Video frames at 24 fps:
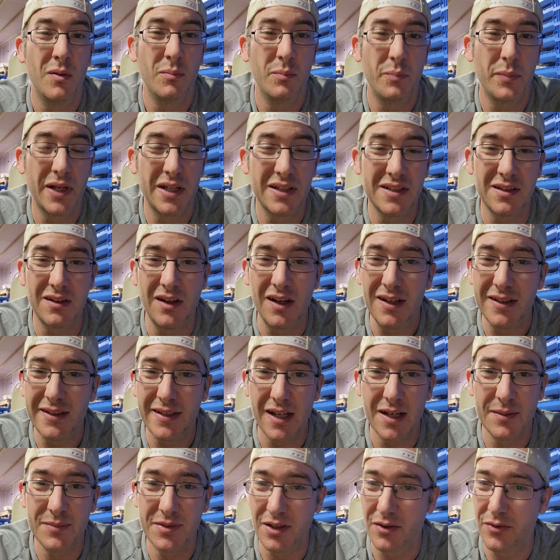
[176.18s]
Because a lot of
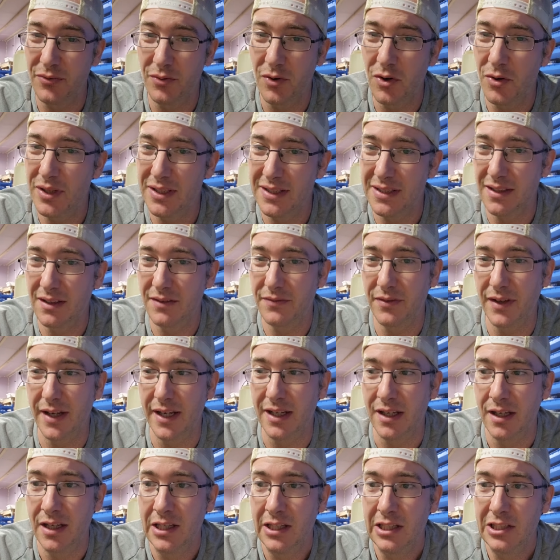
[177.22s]
times I'll throw in stuff
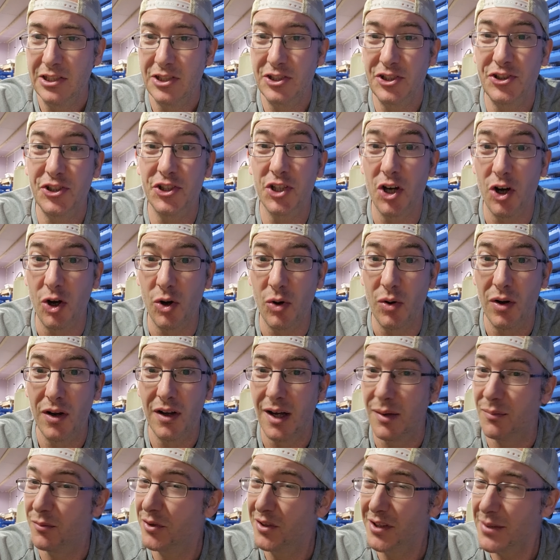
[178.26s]
like "so."
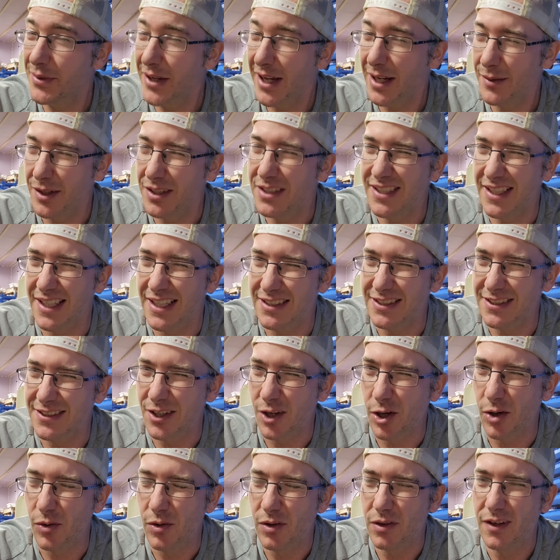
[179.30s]
I'm really bad about saying
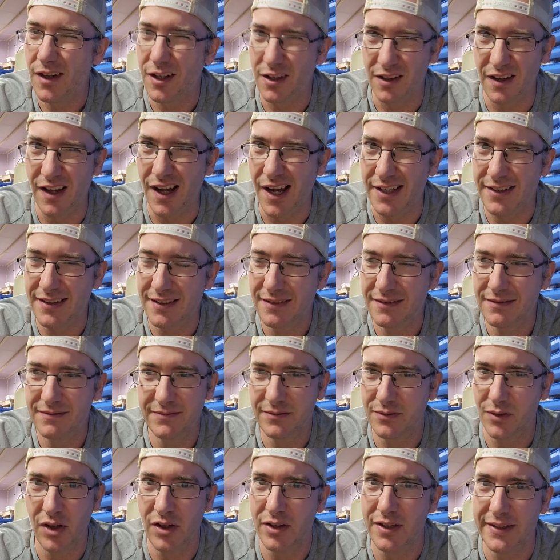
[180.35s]
"so" a lot,
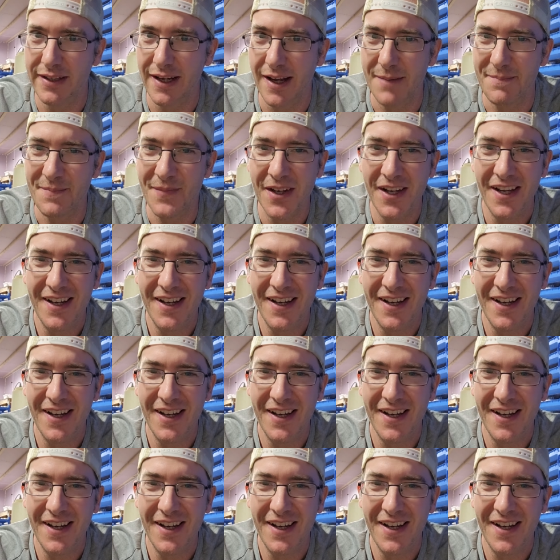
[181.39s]
all the time.